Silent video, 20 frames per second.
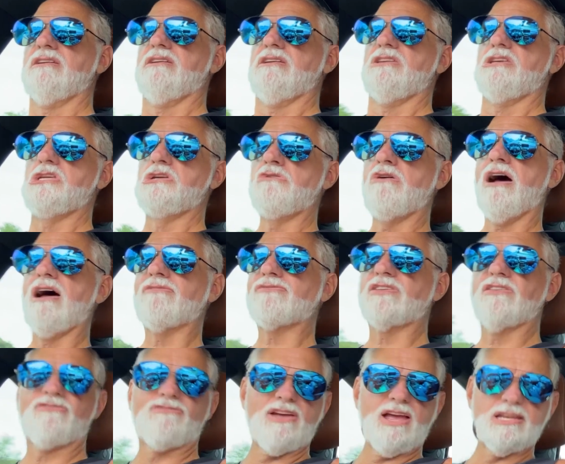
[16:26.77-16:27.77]
you have
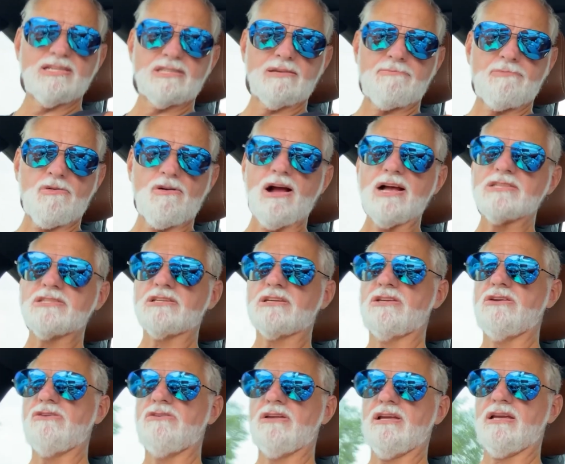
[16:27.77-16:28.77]
to face a
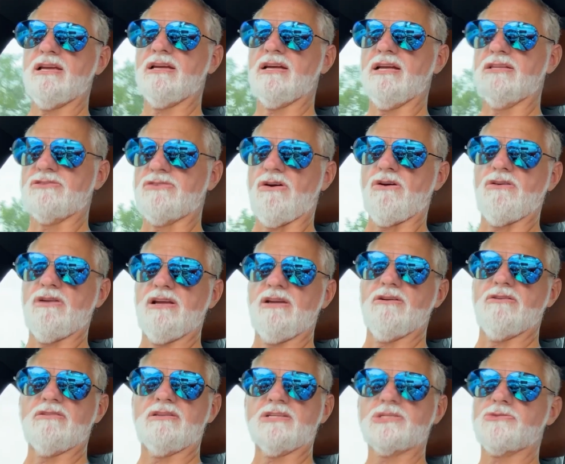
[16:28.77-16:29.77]
prosecuting attorney
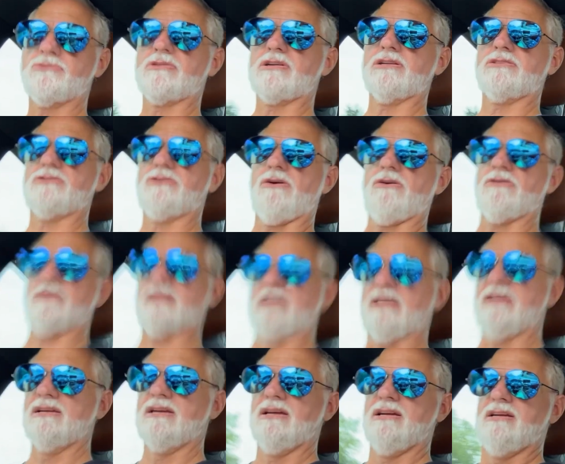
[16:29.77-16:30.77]
or district attorney.
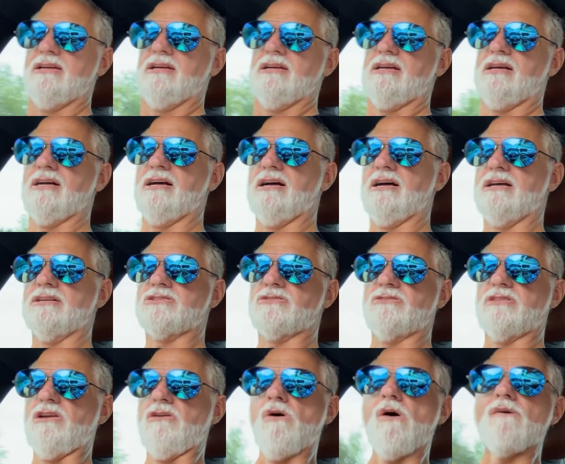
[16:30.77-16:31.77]

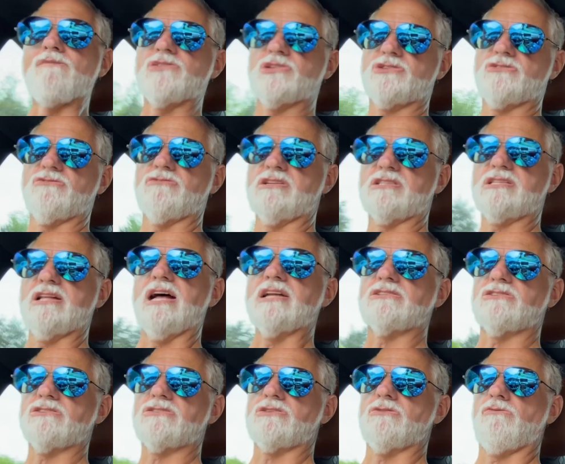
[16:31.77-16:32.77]
So the officer is
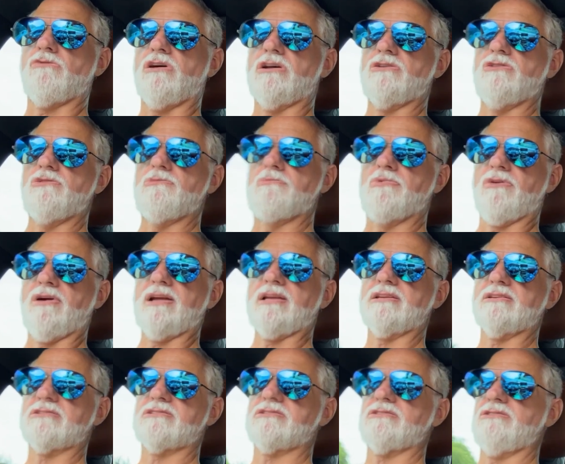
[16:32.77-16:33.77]
not just the one who
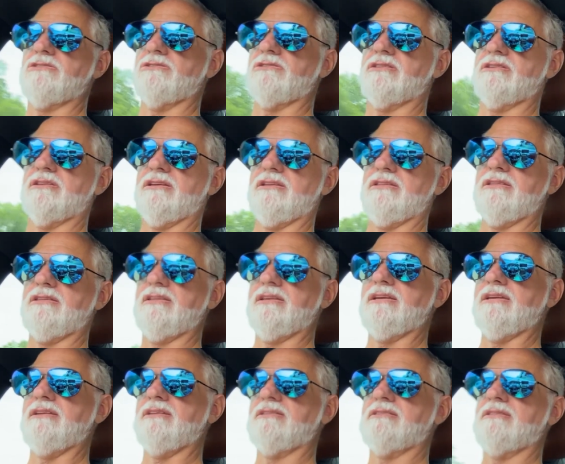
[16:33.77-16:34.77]
brings
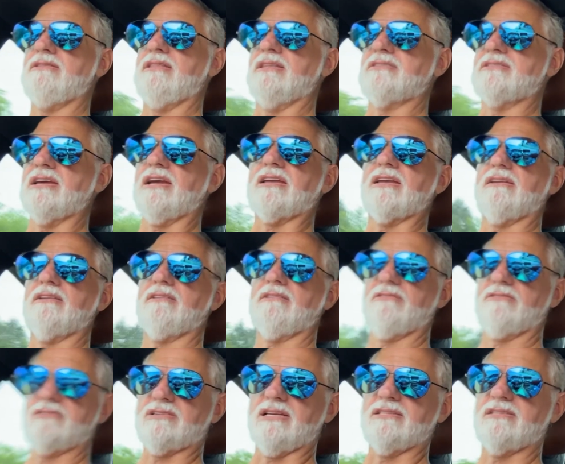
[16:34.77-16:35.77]
the ticket,
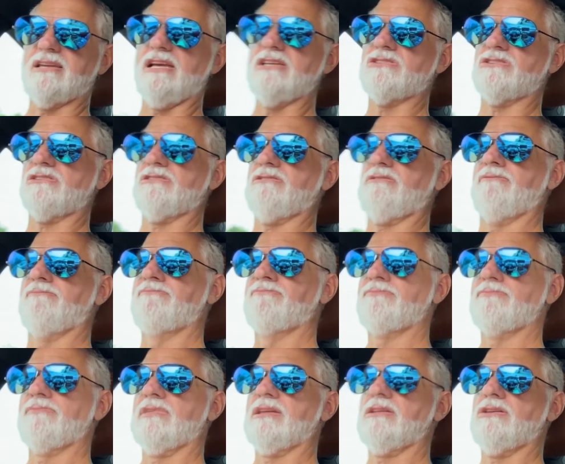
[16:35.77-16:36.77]
citation,
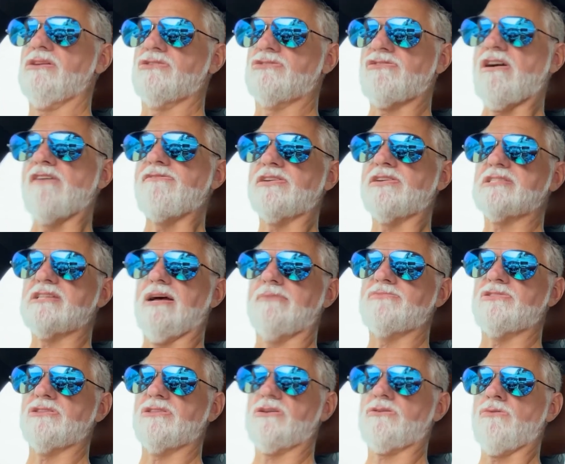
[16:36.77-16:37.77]
or traffic
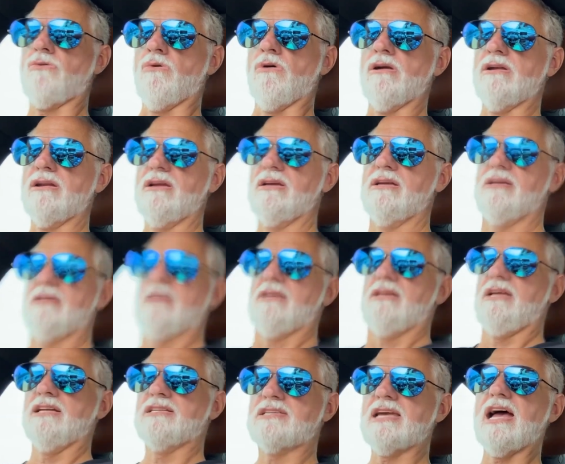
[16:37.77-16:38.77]
stop to the court.
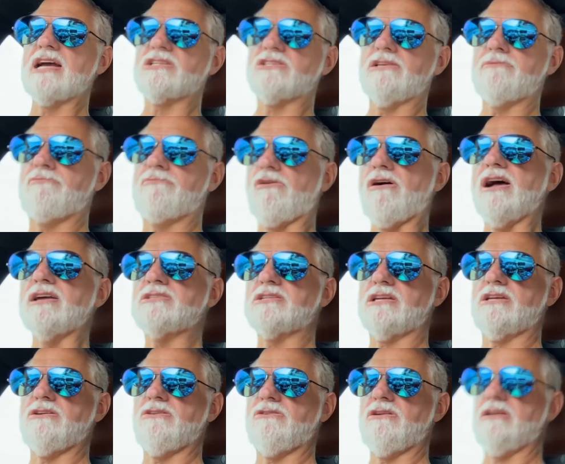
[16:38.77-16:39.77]
It's actually
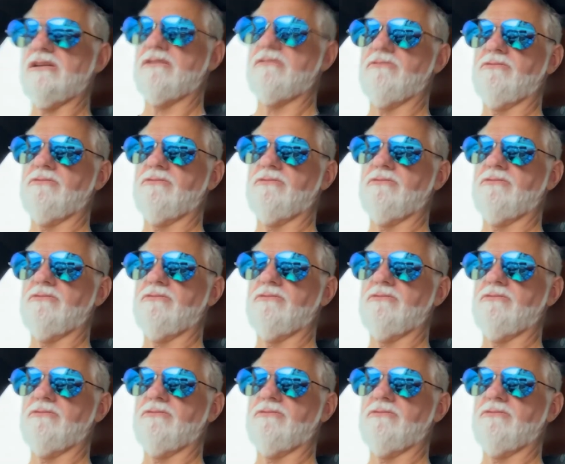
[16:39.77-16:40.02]
prosecuted